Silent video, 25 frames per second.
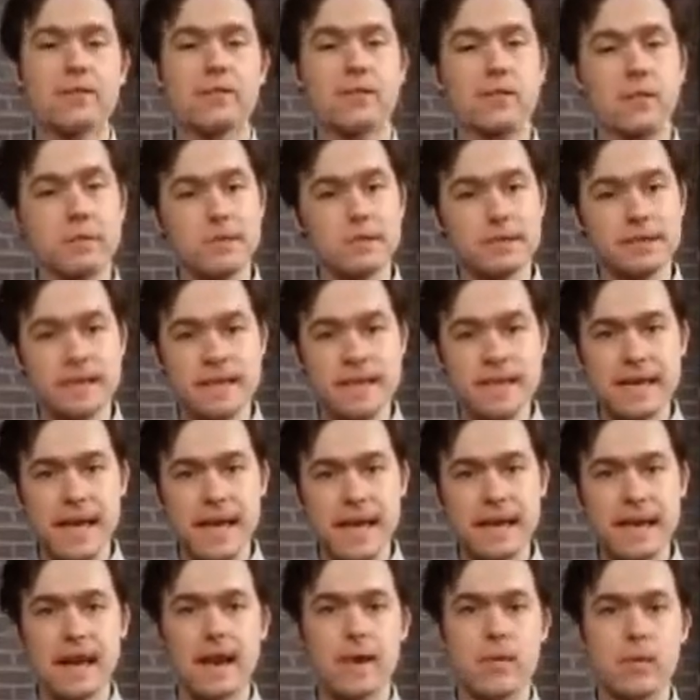from
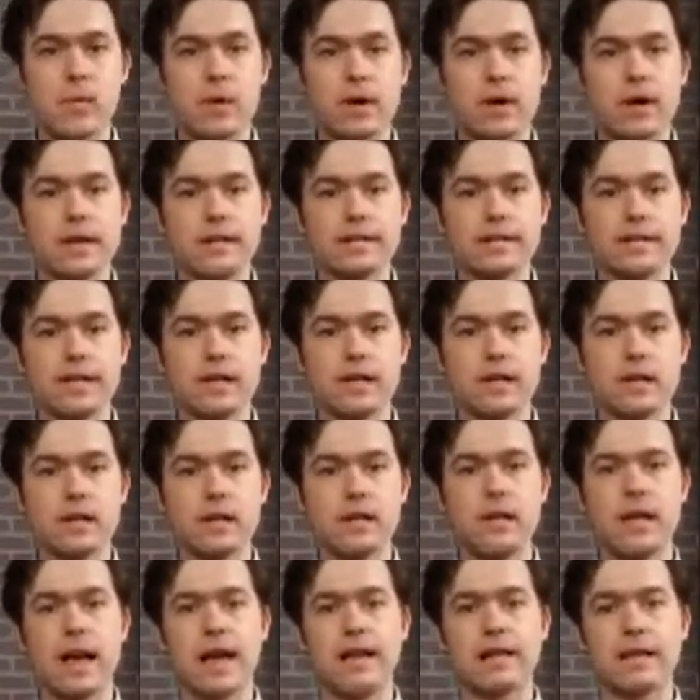CNET, and we're going to take a
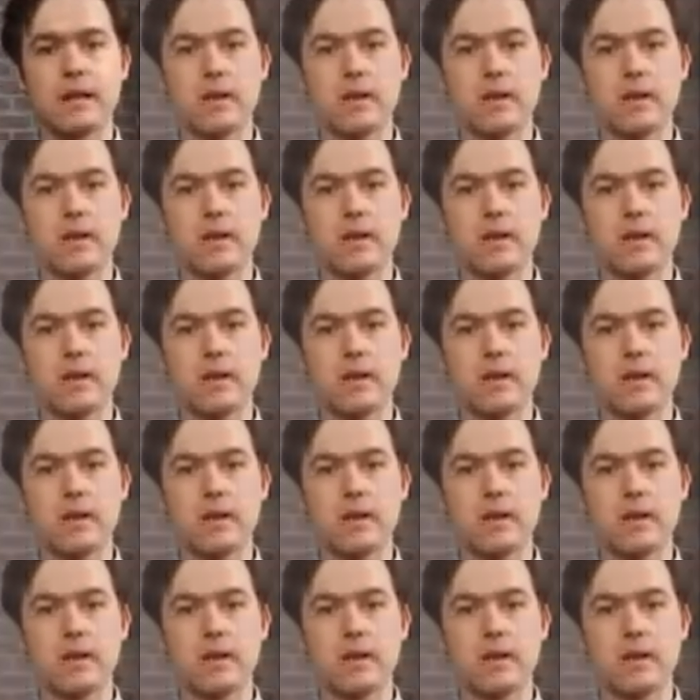look at